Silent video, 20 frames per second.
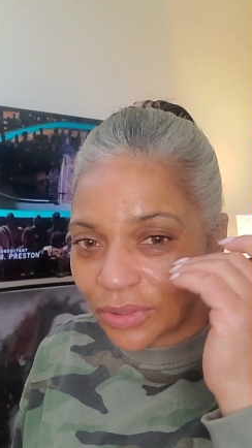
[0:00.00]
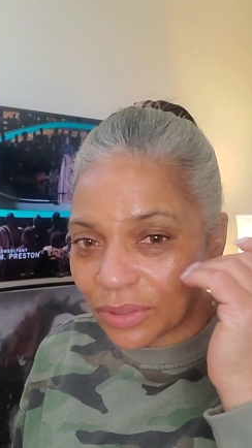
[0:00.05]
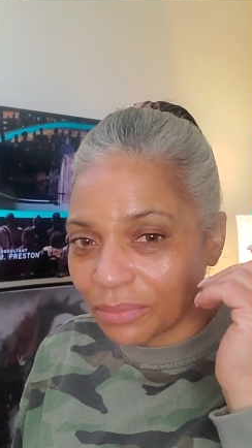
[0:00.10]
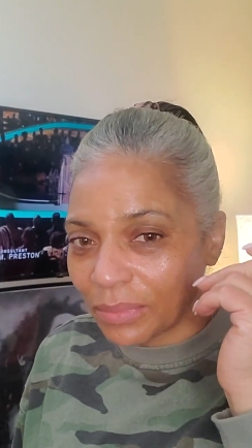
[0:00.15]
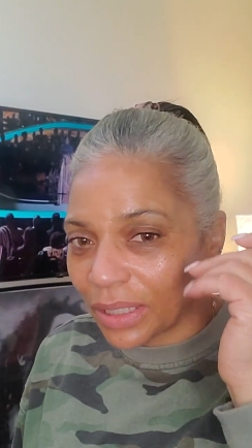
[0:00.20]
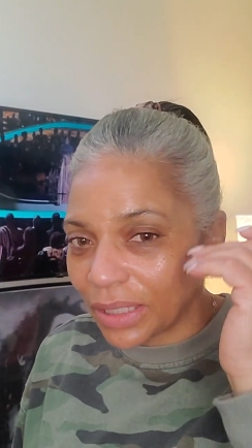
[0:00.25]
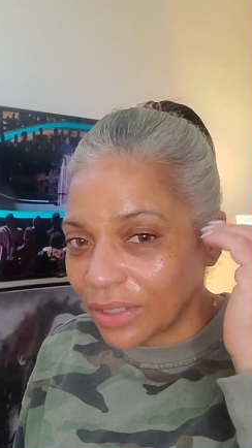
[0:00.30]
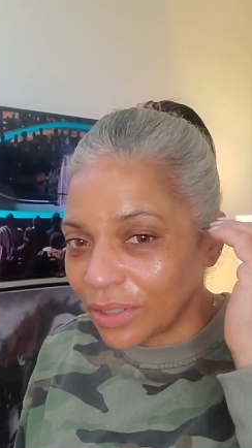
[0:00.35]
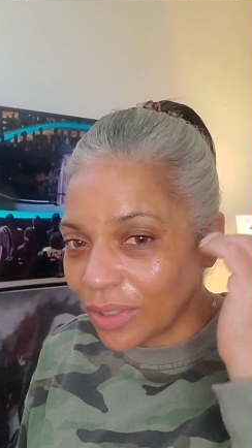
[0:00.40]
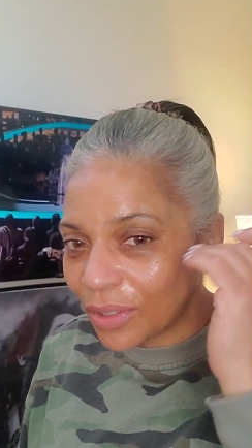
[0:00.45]
on
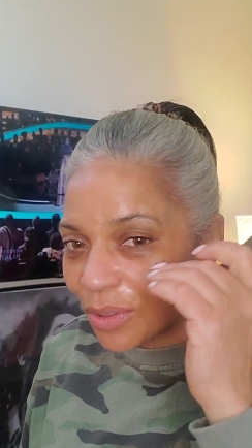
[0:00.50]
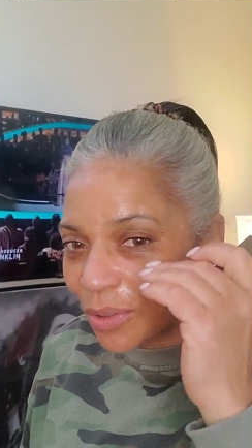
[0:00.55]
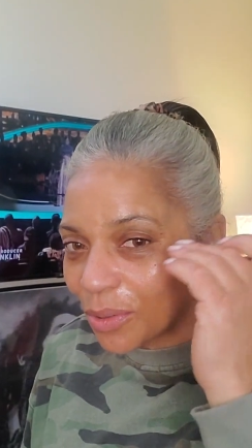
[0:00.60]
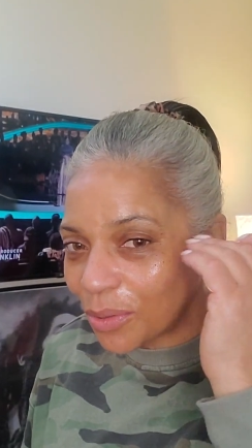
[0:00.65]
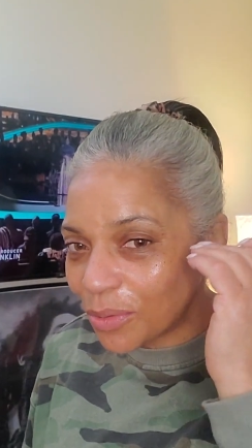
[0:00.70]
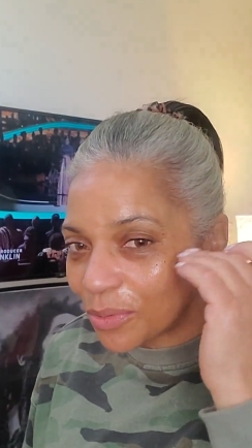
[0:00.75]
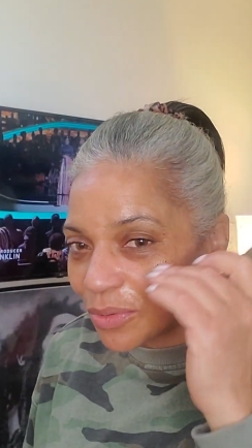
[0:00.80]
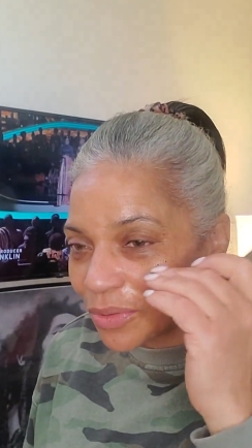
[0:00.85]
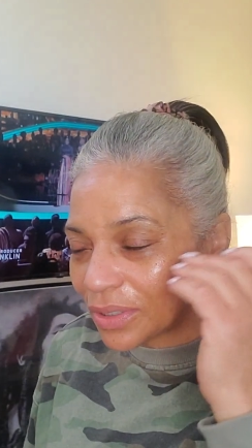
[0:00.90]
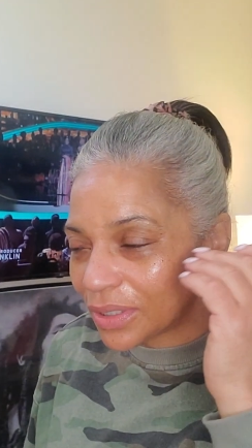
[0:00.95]
my
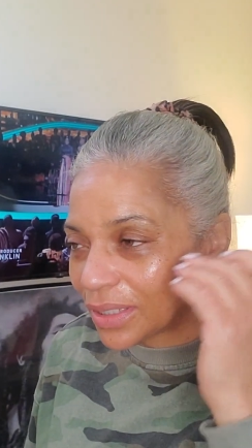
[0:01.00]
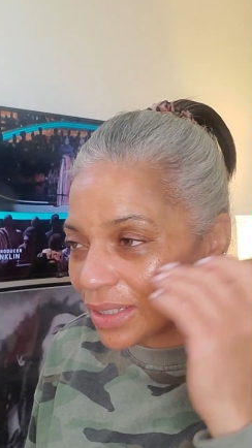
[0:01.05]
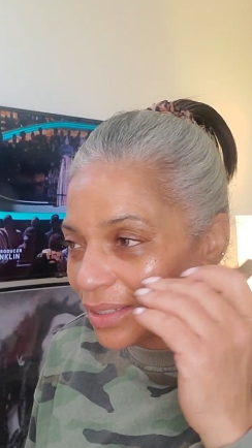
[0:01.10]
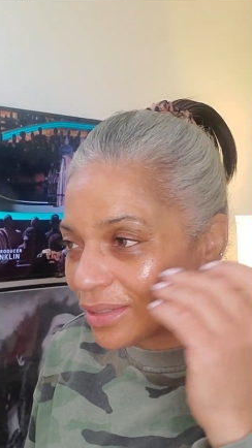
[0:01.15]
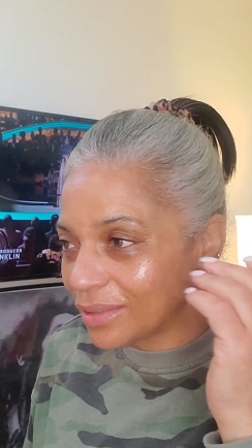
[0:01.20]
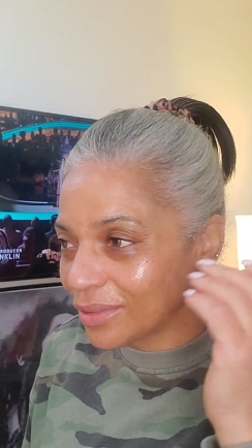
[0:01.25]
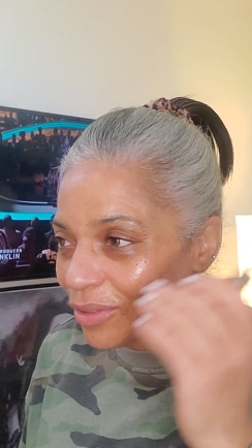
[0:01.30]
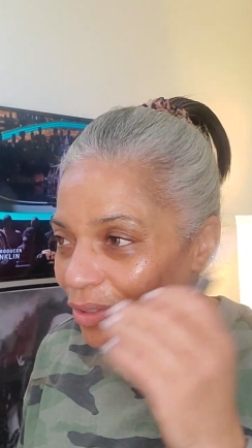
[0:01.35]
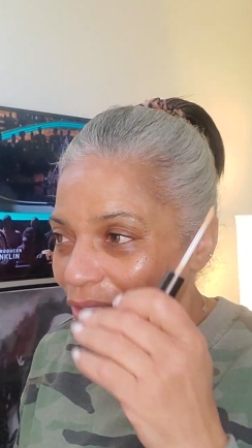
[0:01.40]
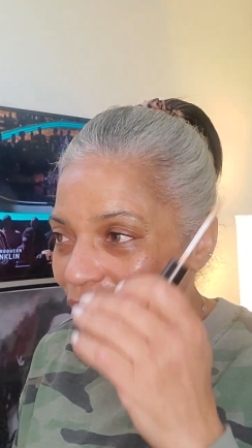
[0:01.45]
nose
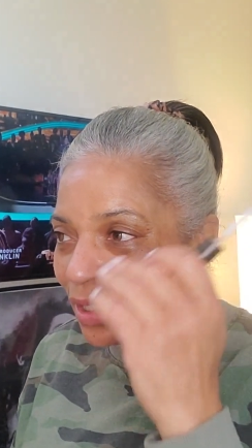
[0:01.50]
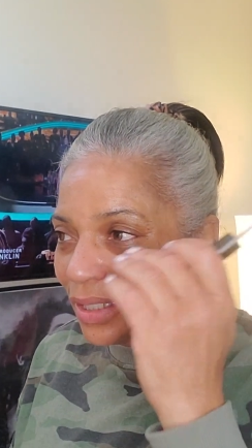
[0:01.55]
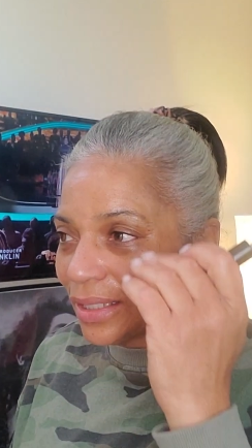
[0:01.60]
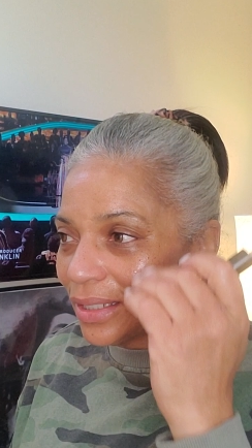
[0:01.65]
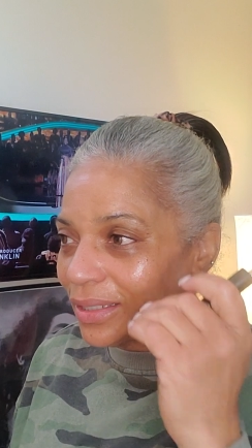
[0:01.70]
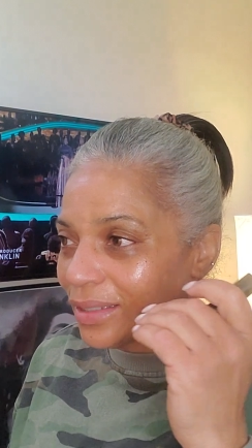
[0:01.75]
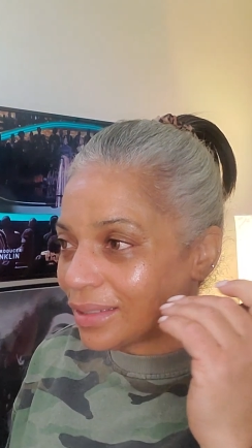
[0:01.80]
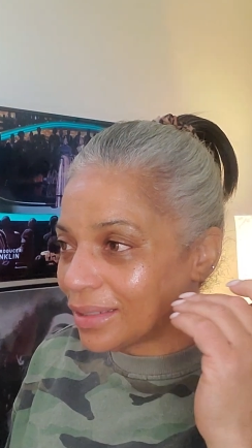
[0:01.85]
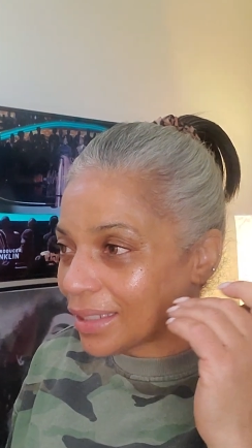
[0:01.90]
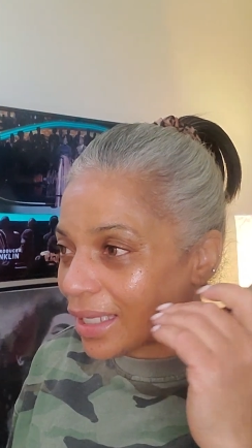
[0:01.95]
and on
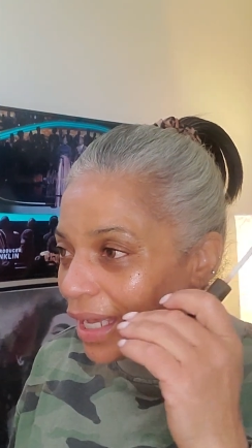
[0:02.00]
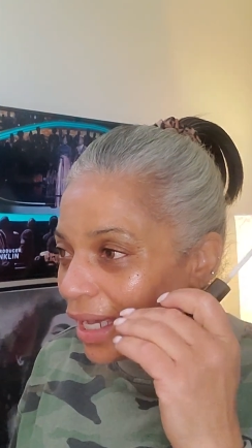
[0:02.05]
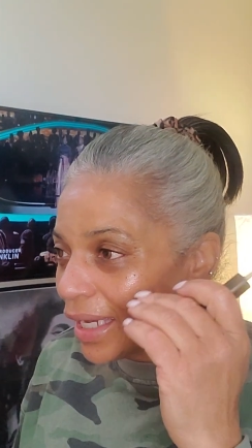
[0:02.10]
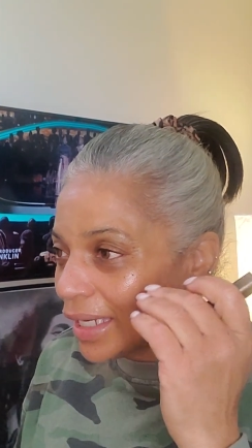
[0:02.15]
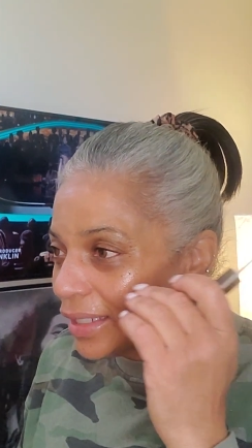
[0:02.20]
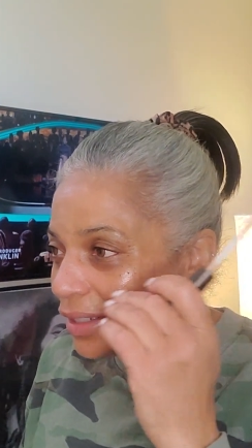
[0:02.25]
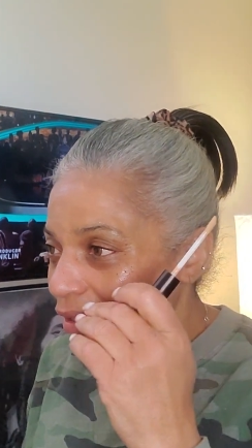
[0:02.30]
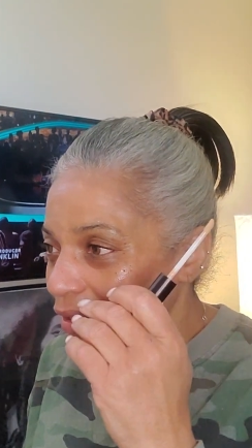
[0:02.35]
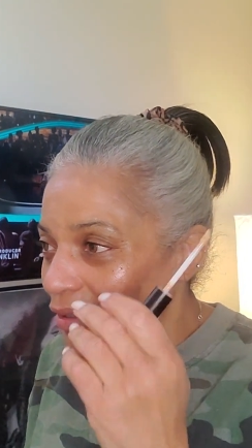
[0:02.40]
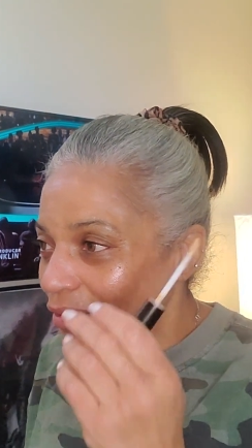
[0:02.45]
the
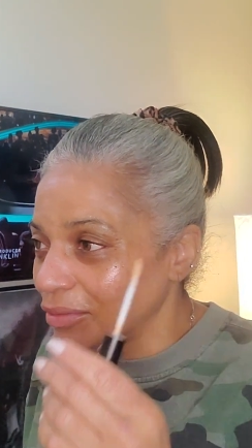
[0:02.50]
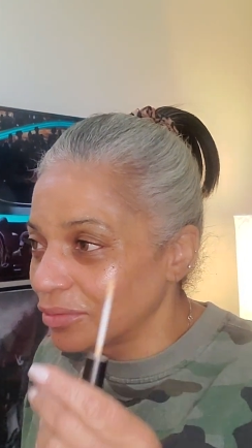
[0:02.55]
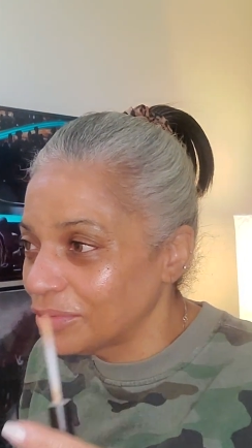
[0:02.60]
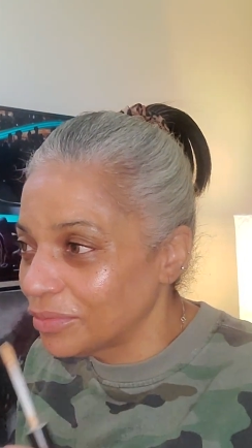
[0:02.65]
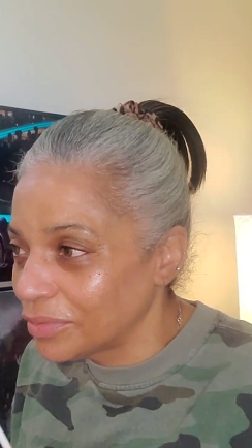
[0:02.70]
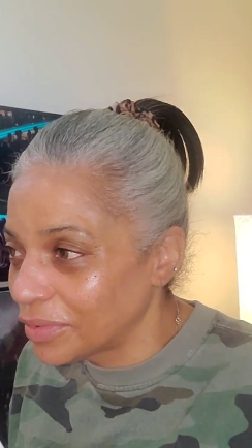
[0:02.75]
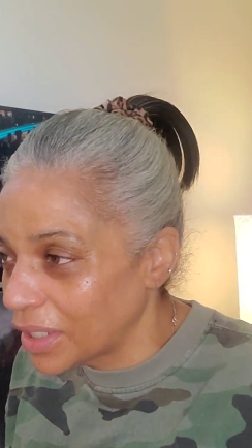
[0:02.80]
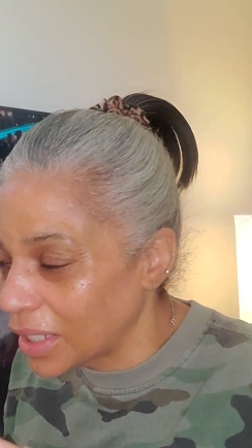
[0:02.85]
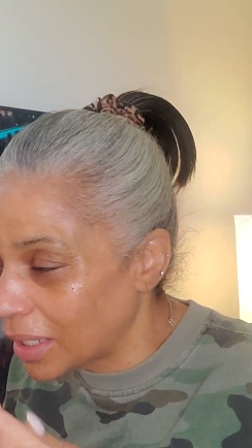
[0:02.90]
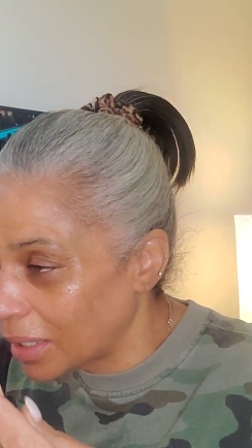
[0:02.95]
side of
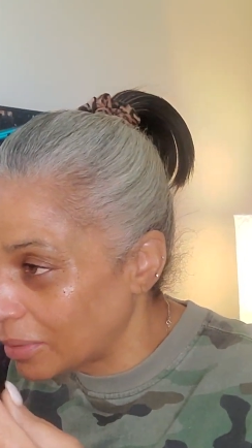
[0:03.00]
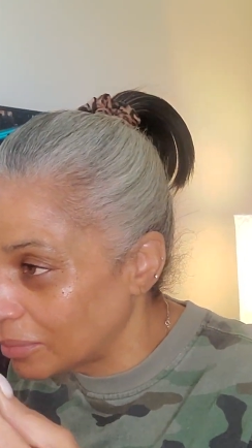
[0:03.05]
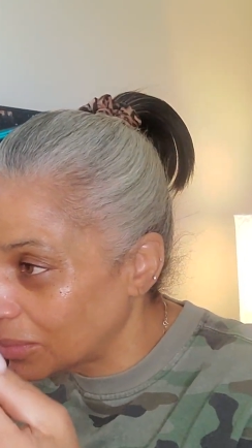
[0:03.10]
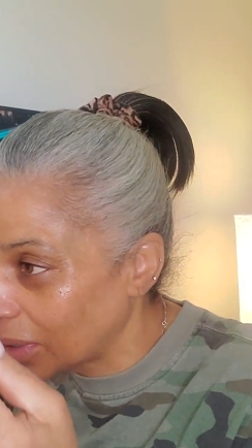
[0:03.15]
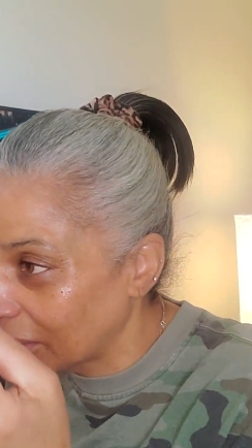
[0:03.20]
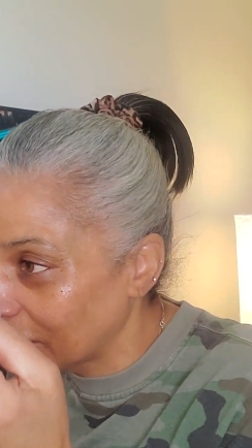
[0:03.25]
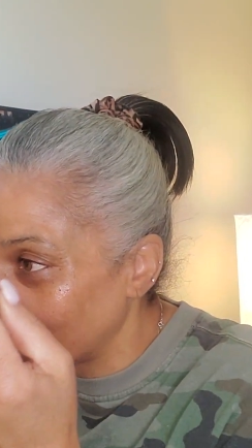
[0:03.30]
my